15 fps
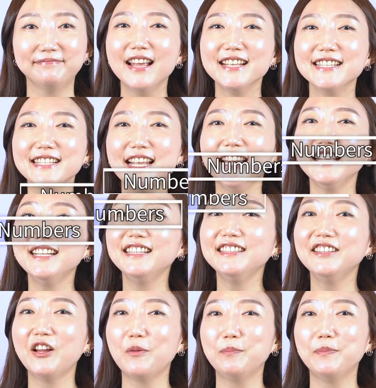
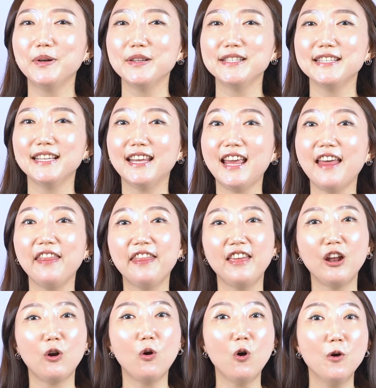Single numbers get
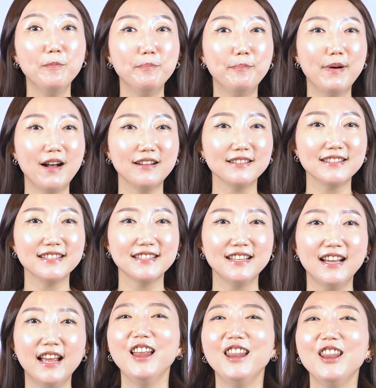their own box.
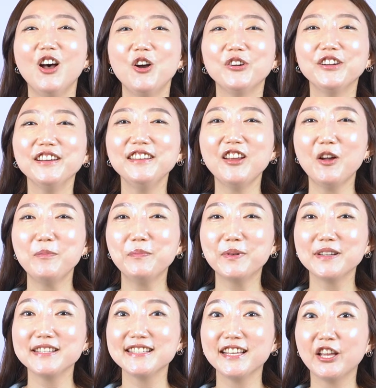Longer
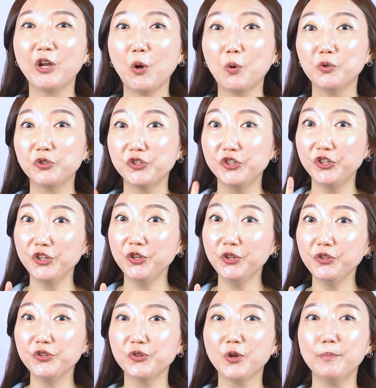numbers go
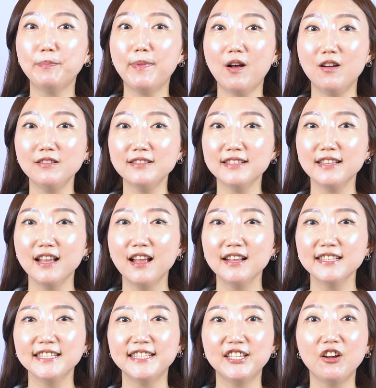2 to a box
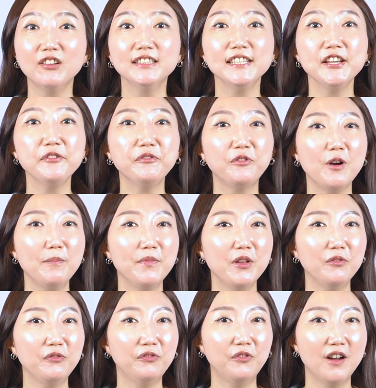starting from
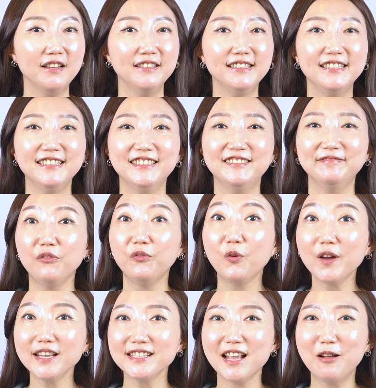the front.
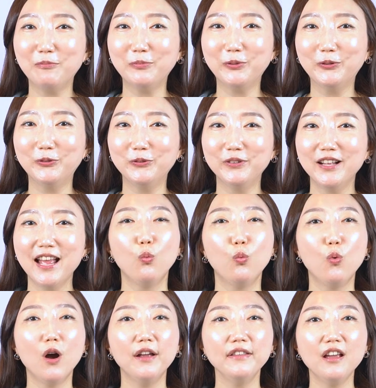For example,
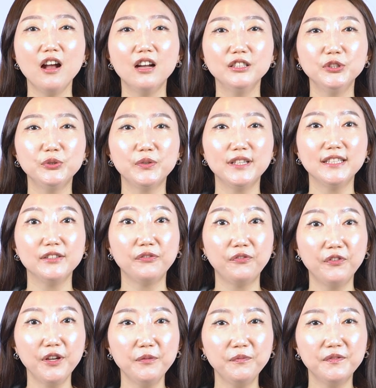
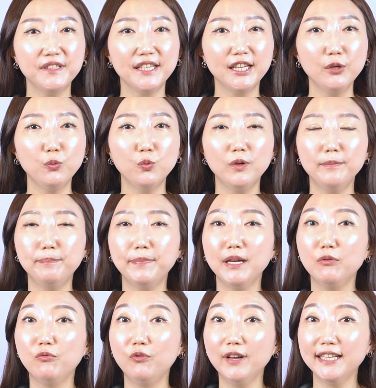150 would
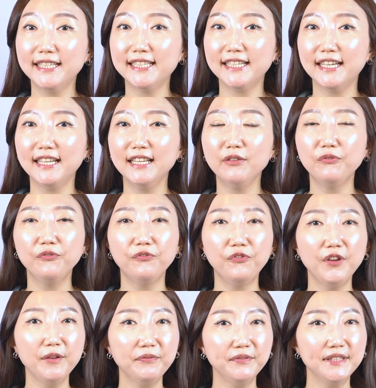be written
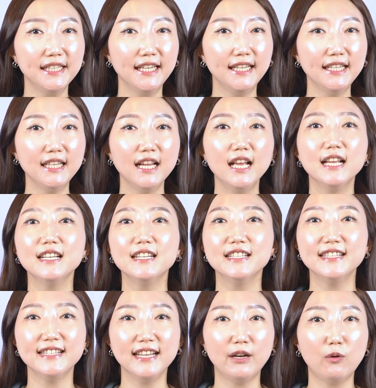15,
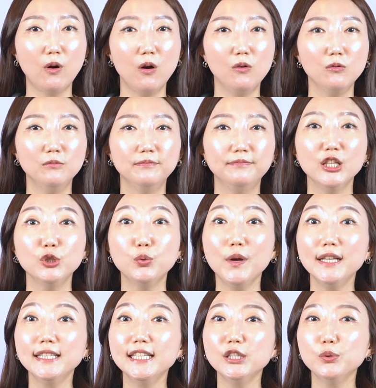0.
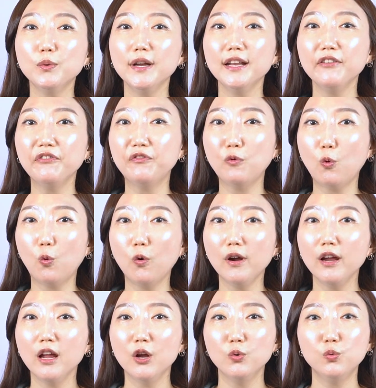2024
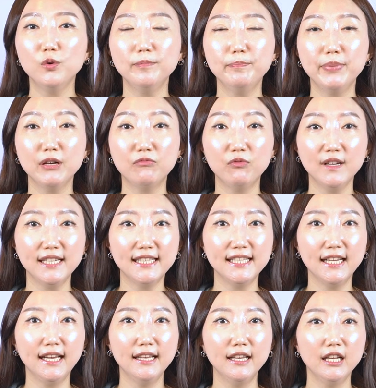would be
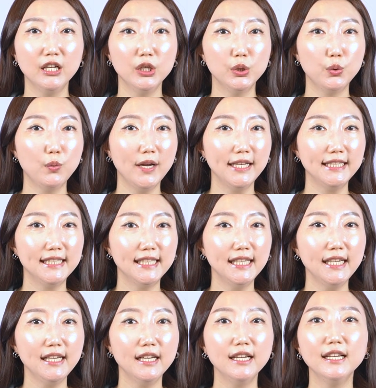written
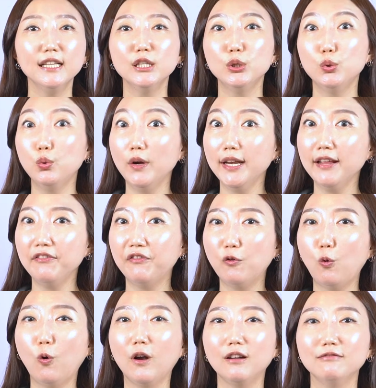20,
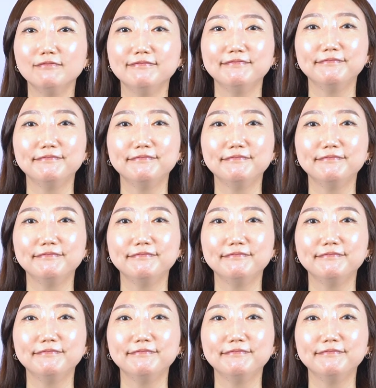24.